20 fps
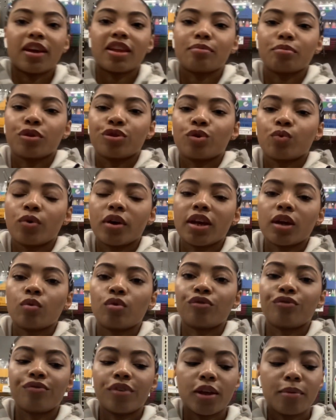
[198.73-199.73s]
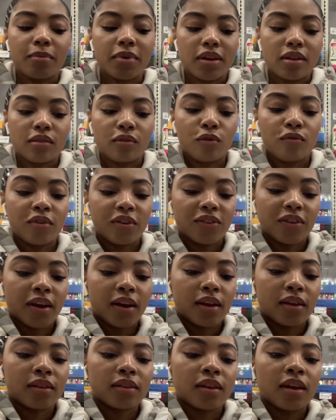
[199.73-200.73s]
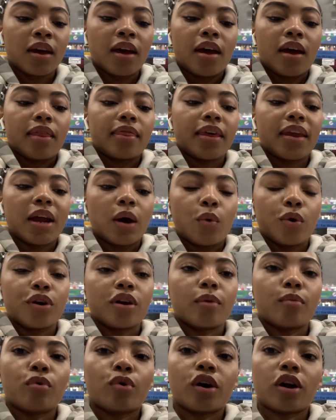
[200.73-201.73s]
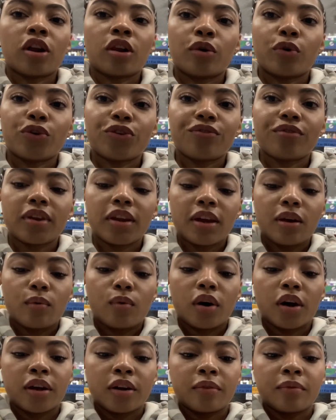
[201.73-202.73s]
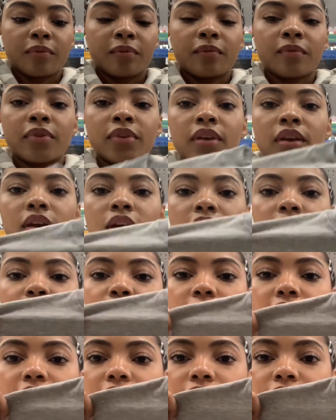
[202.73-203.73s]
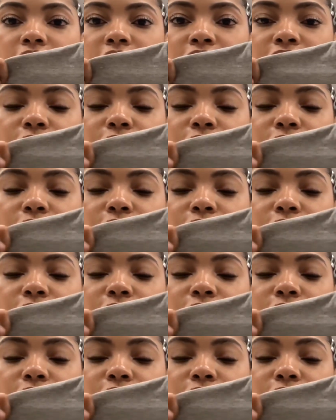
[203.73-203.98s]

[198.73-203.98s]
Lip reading: but the way it will fit me is oversized. Then I wanted a more close-fitting one, so I got this